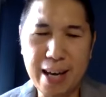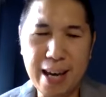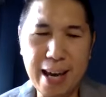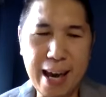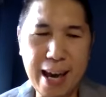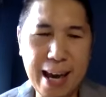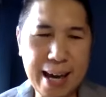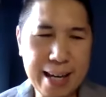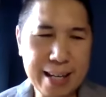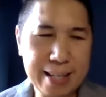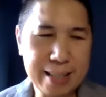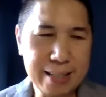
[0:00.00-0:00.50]

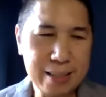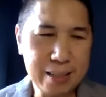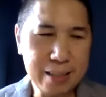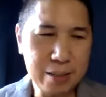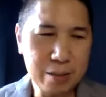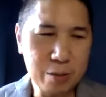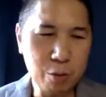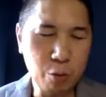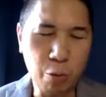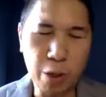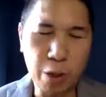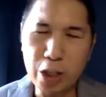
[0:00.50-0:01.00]
Mm-hmm. And
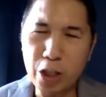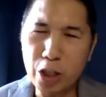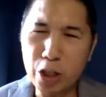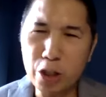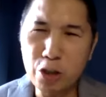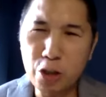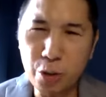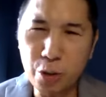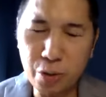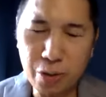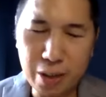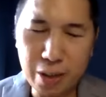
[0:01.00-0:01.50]
when you
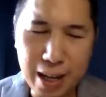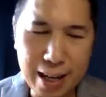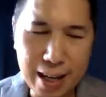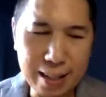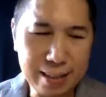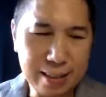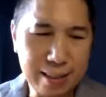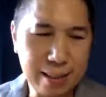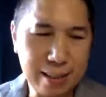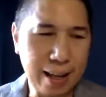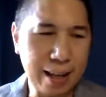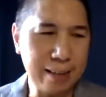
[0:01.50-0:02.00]
do
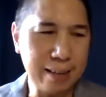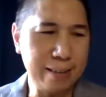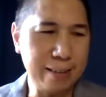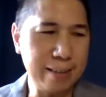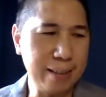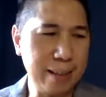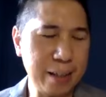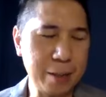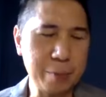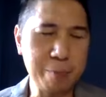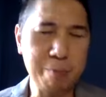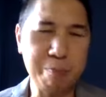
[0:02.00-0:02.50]
that, I
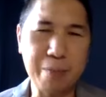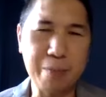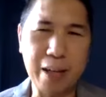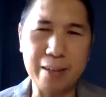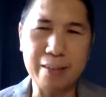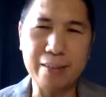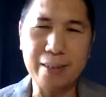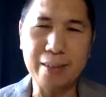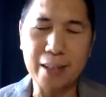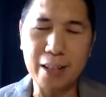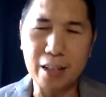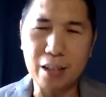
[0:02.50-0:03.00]
think
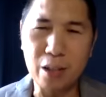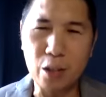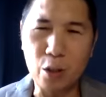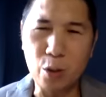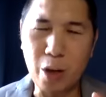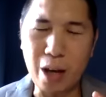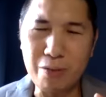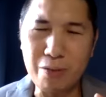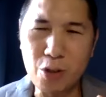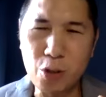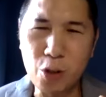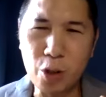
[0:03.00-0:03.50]

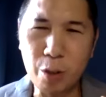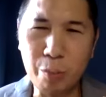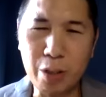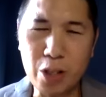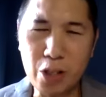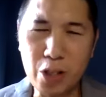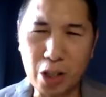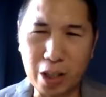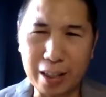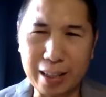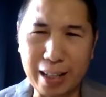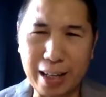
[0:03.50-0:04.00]
you have so
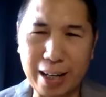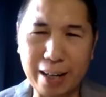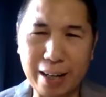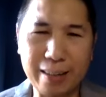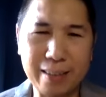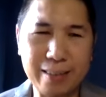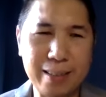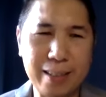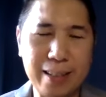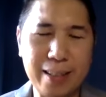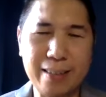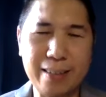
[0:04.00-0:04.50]
much
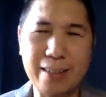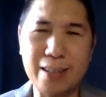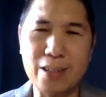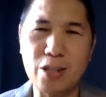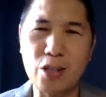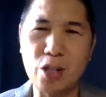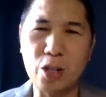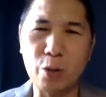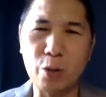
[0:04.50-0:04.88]
clarity that